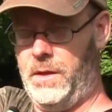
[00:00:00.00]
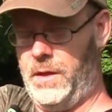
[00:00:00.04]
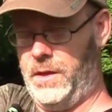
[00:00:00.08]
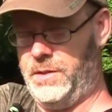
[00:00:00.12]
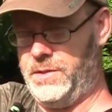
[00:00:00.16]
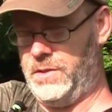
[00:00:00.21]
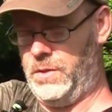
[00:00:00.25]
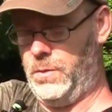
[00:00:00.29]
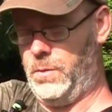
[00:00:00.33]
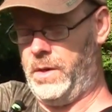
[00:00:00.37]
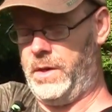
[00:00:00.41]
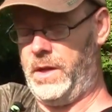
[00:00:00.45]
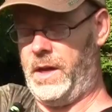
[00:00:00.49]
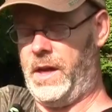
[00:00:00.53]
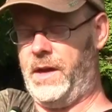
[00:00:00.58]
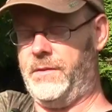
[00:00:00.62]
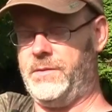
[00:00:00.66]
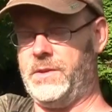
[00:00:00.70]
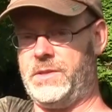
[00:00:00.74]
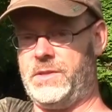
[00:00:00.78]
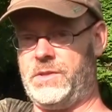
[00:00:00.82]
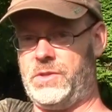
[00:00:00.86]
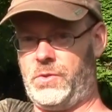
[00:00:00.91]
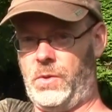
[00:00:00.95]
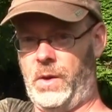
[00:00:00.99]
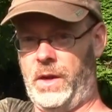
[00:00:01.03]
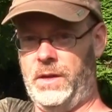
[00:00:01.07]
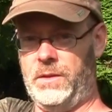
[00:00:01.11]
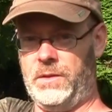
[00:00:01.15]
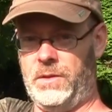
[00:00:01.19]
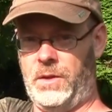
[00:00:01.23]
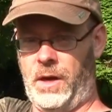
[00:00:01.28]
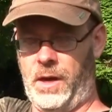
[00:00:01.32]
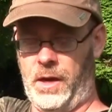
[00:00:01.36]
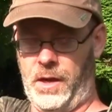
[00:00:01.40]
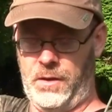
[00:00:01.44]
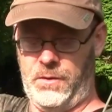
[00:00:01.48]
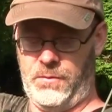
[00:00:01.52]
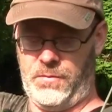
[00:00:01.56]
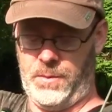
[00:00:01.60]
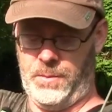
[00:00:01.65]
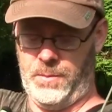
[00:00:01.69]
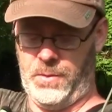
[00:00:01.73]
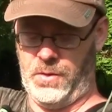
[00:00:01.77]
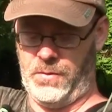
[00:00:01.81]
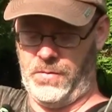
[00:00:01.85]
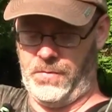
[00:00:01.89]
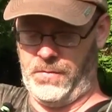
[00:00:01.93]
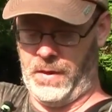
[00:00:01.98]
is you want to have a straight line
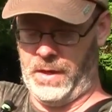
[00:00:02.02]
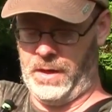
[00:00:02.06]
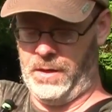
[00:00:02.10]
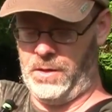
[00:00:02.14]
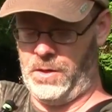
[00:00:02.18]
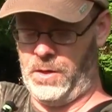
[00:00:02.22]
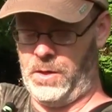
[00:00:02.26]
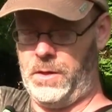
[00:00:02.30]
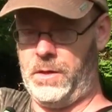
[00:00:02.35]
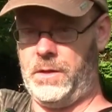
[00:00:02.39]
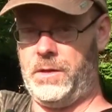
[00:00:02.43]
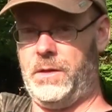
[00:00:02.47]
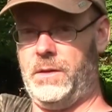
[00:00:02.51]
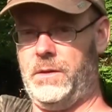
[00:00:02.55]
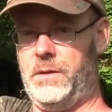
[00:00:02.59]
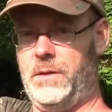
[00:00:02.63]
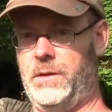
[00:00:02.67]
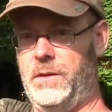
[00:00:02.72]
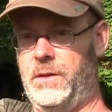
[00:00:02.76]
from your finger